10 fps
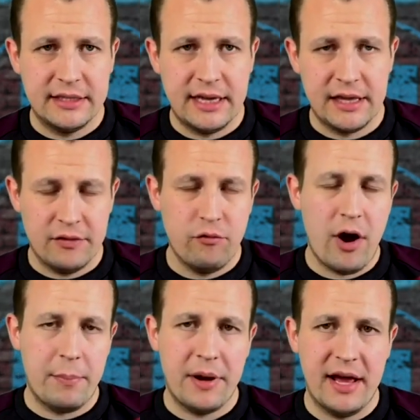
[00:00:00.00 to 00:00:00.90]
get the
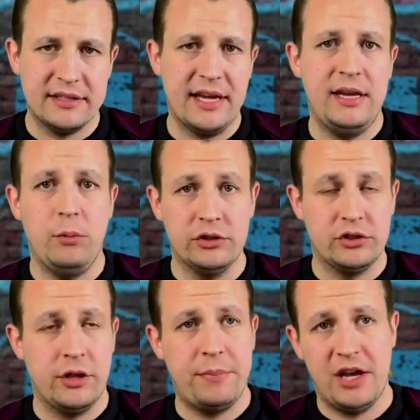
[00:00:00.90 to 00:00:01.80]
right players that he wants
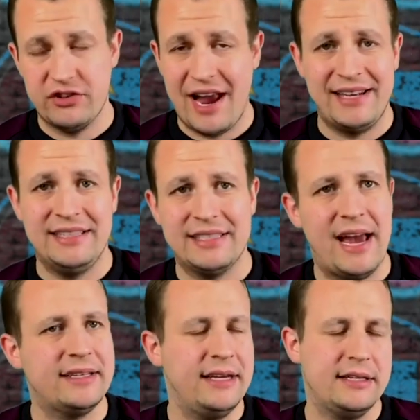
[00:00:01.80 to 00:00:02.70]
on the pitch and his
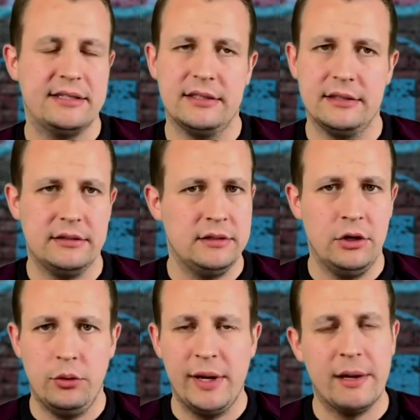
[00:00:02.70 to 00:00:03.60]
tactics,
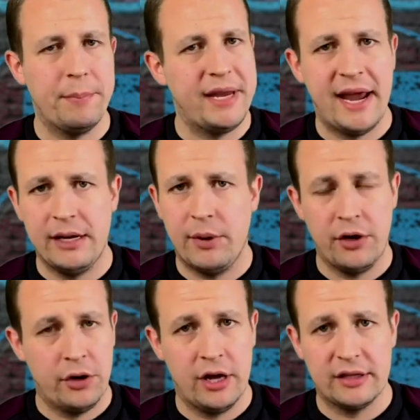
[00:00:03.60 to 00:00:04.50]
look, we can beat anyone
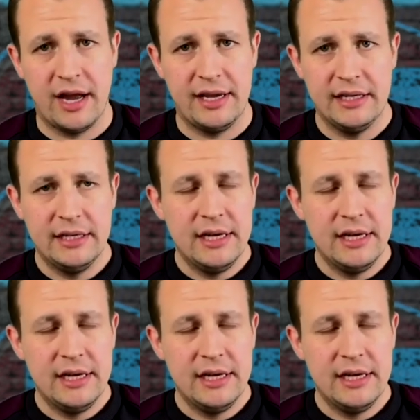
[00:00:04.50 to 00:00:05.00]
on our day.